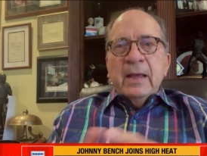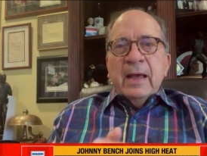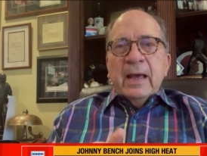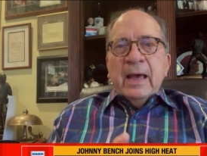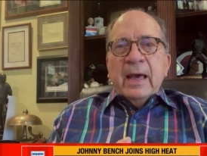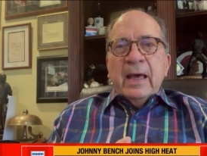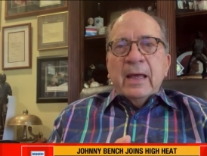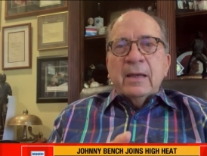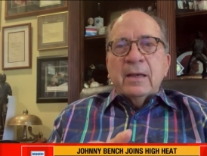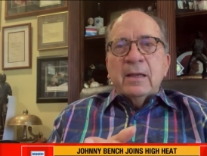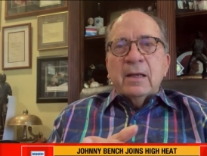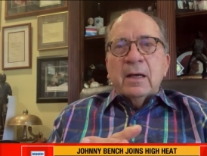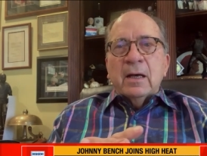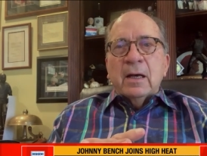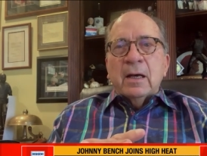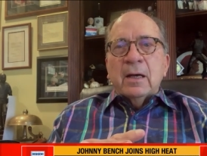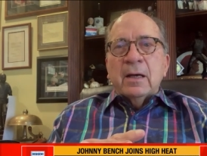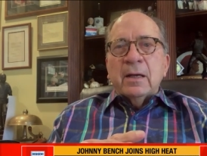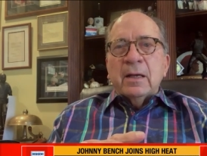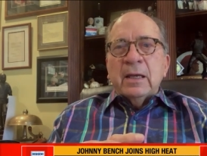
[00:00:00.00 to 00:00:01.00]
And
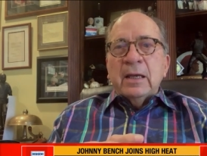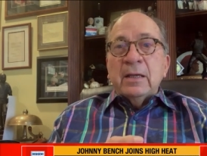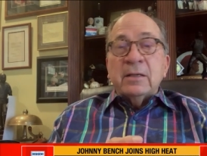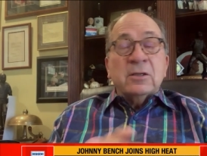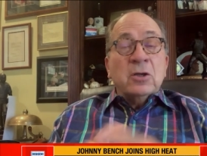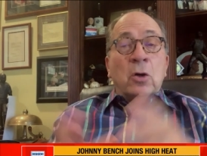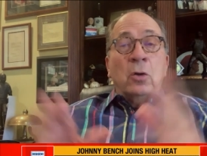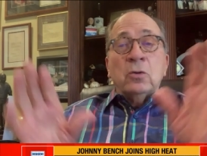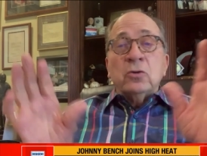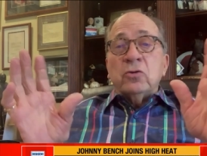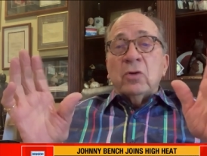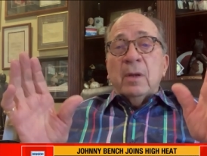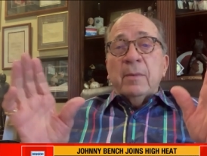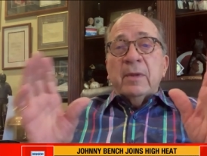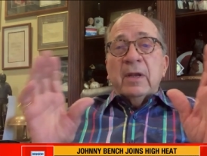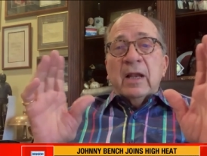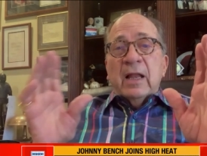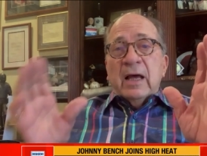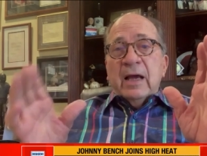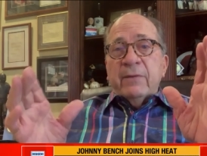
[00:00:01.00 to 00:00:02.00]
uh, his whole dream
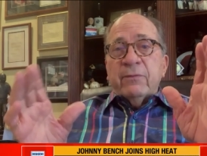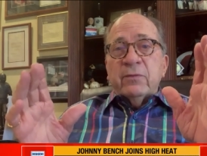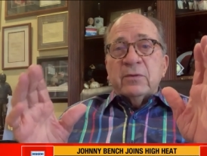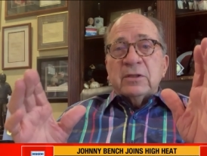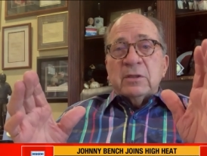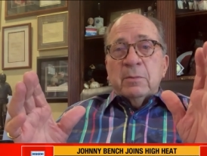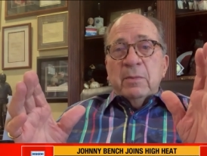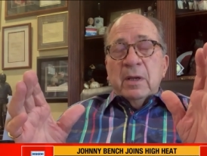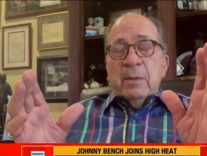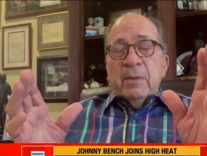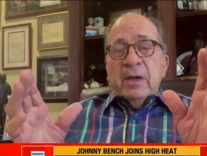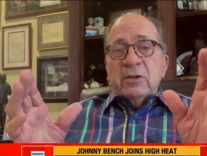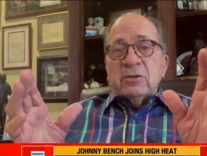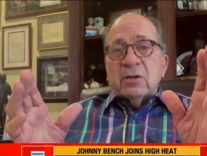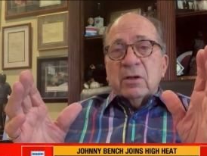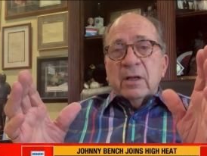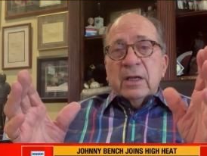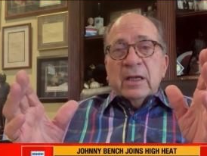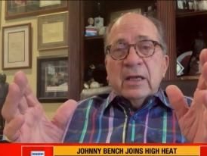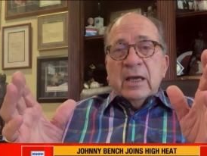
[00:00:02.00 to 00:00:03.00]
in life was to be a
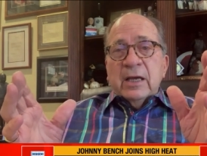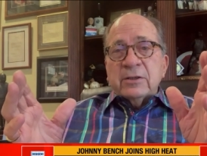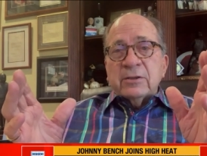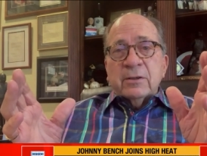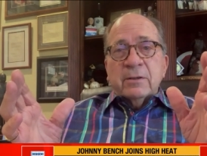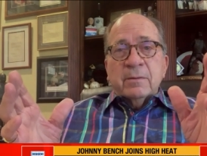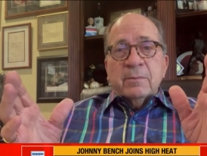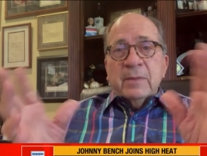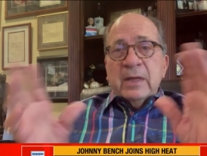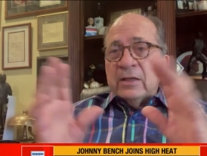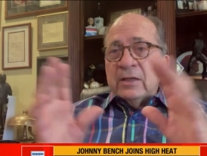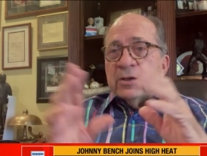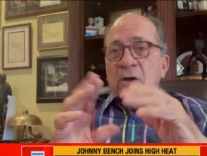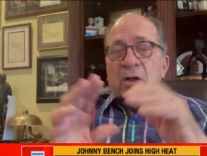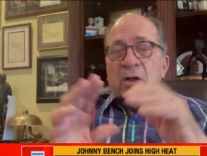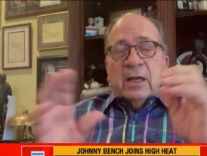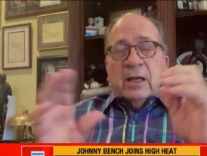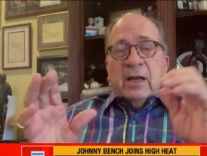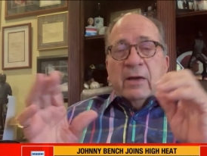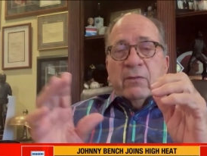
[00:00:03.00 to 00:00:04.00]
major league catcher. That's
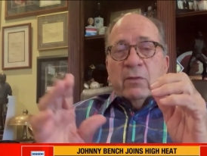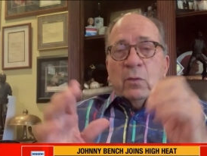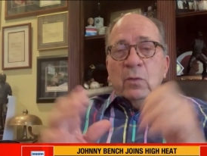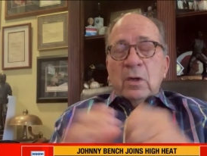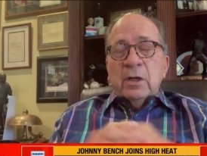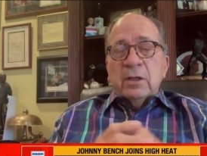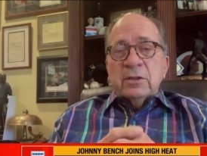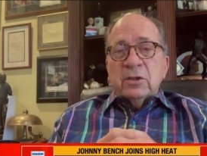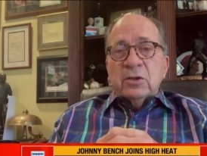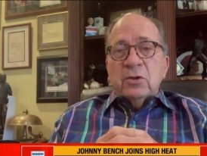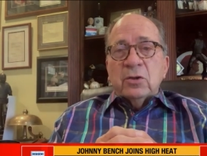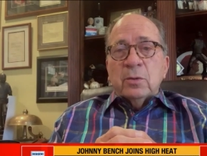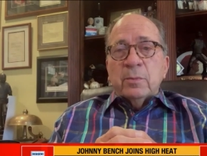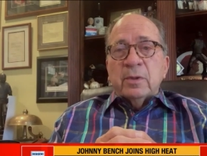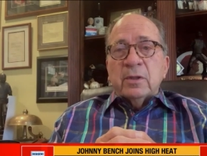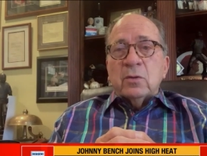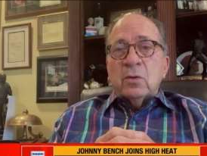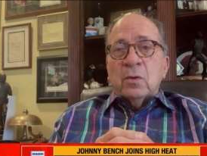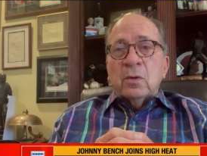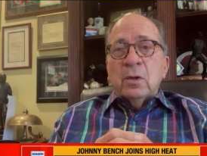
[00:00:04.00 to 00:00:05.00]
all he ever wanted to do.
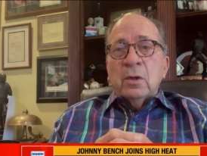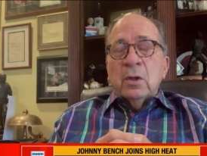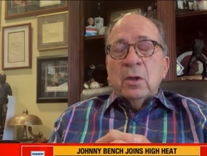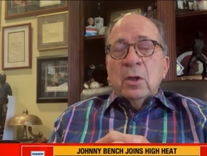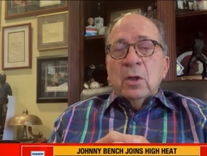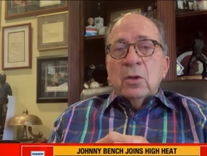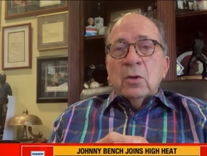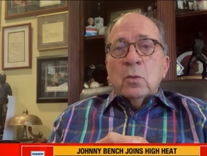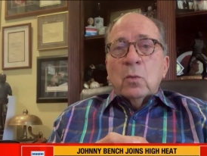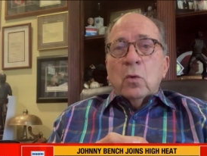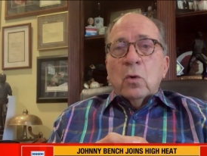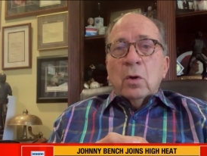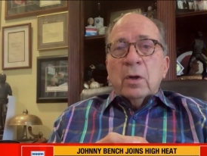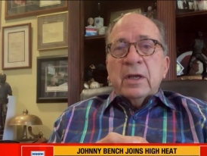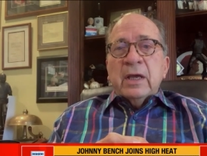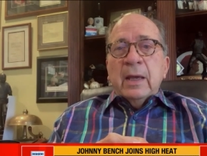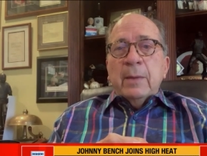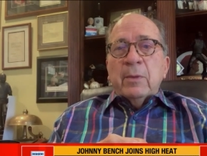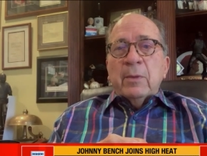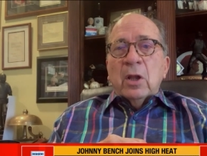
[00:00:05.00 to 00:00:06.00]
But the, the
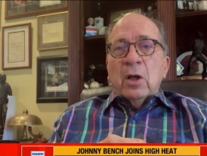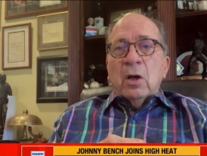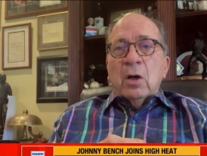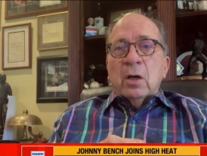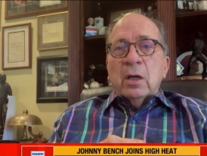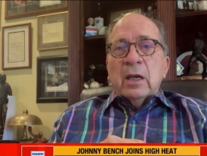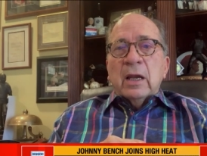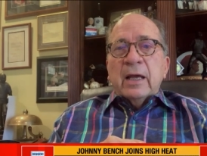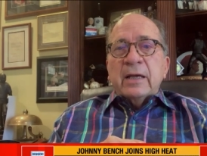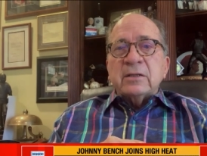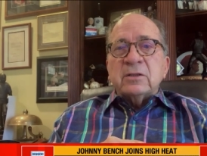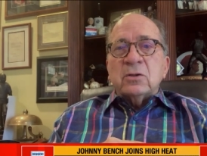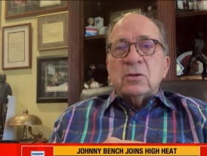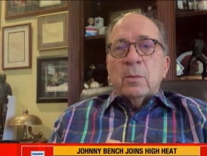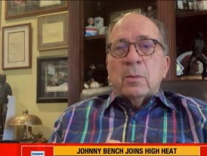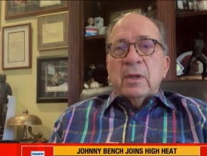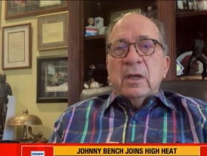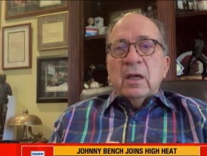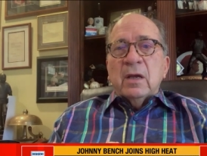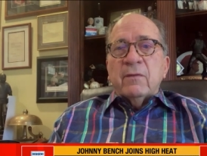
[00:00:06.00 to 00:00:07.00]
war came along, and like
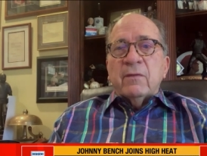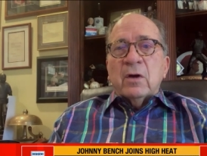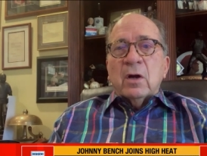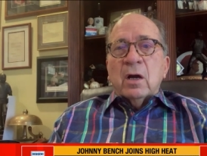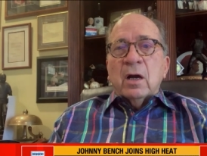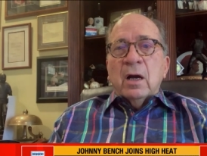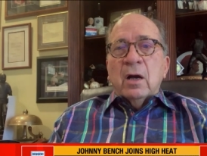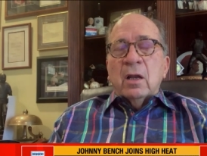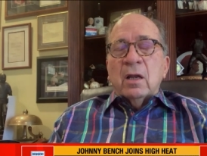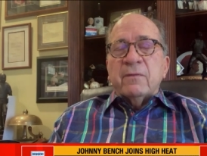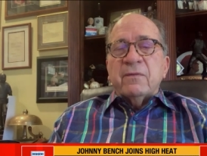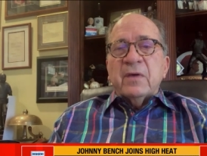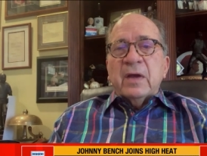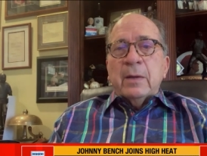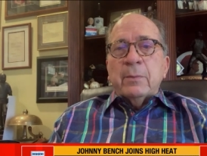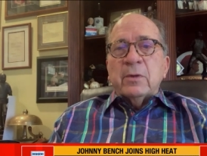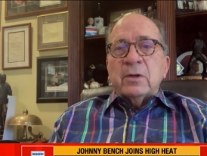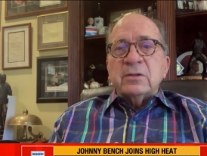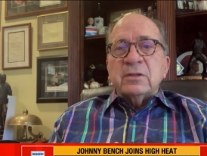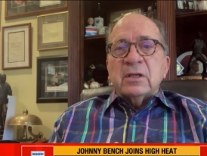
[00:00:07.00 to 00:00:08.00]
so many of our Hall of
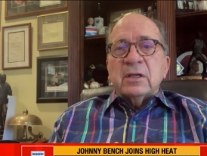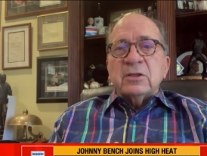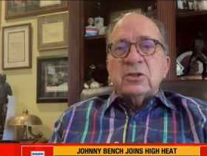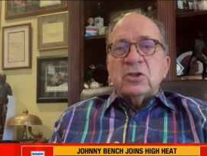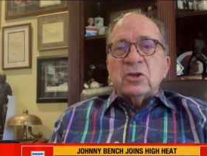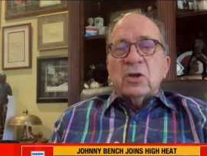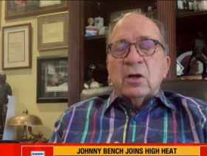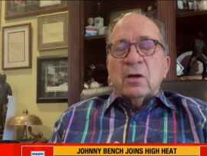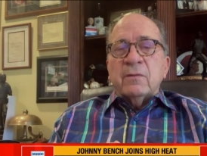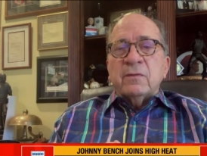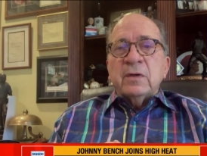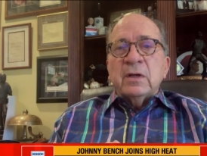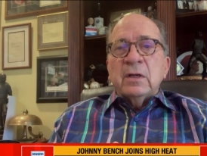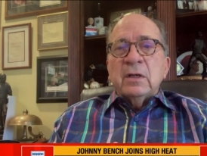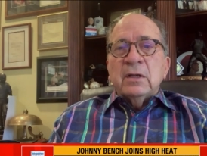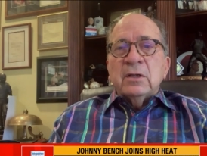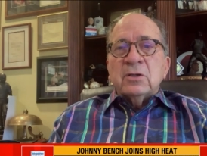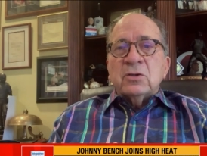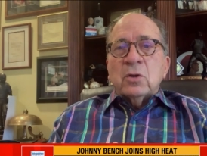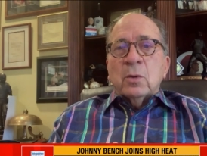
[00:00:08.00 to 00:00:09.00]
Famers that served,
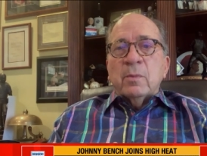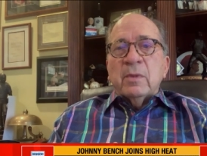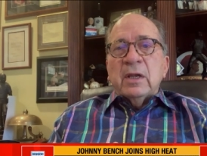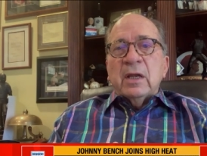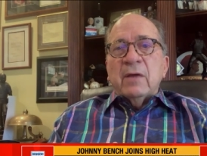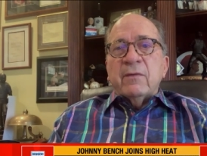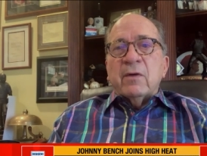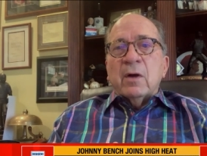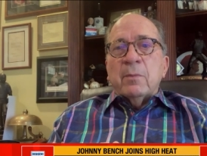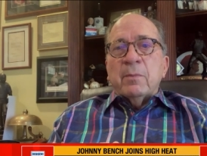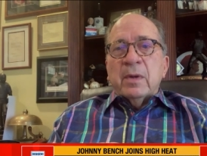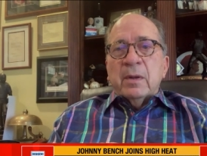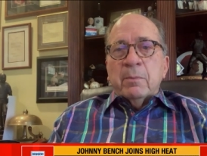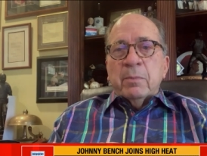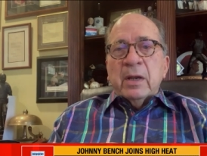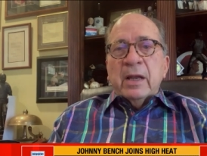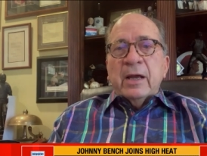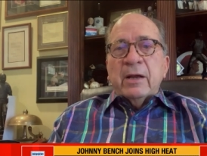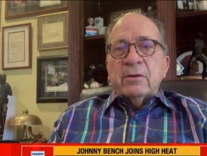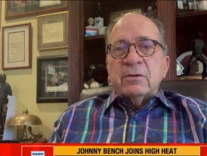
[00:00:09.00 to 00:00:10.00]
so many of our
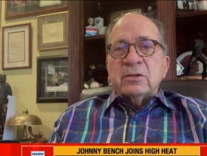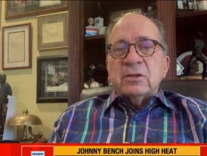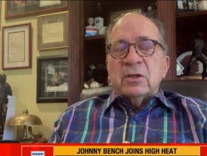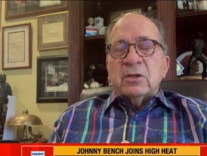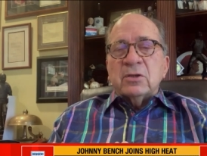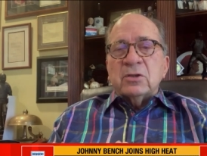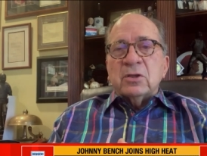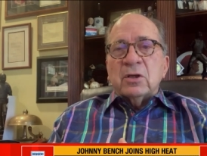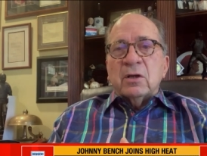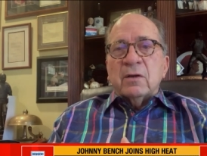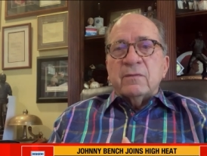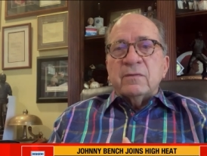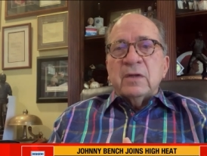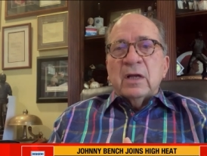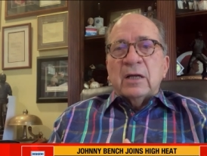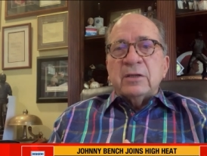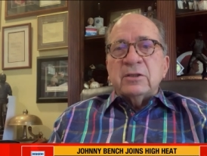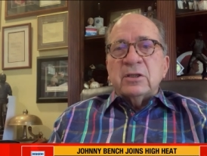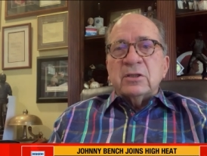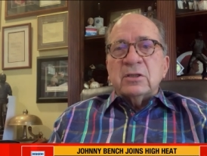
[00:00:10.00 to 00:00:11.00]
players had served,
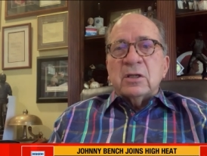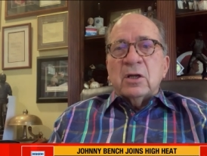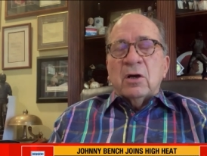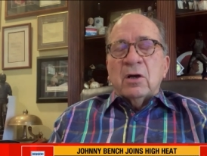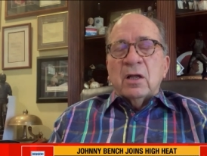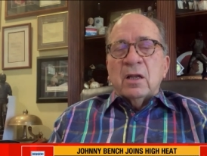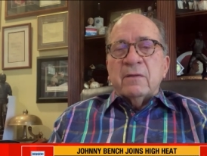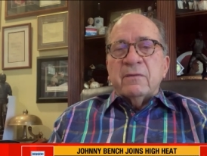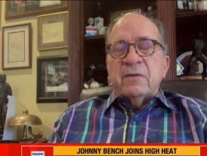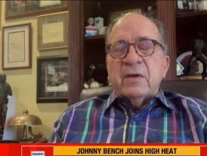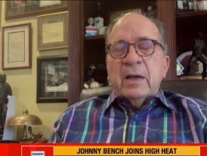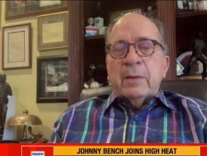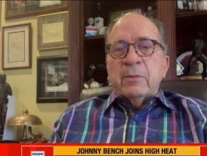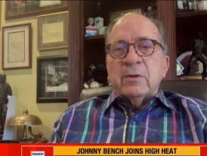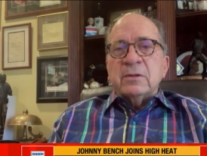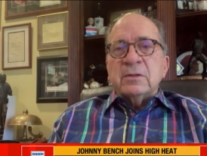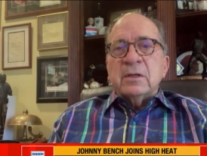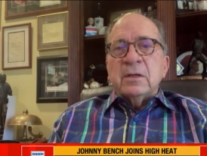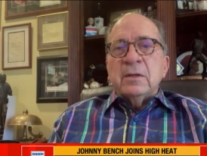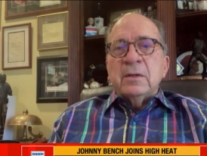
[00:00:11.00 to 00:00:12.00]
not just the Hall of
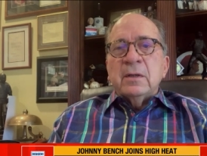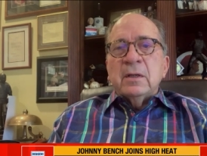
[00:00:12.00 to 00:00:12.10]
Famers.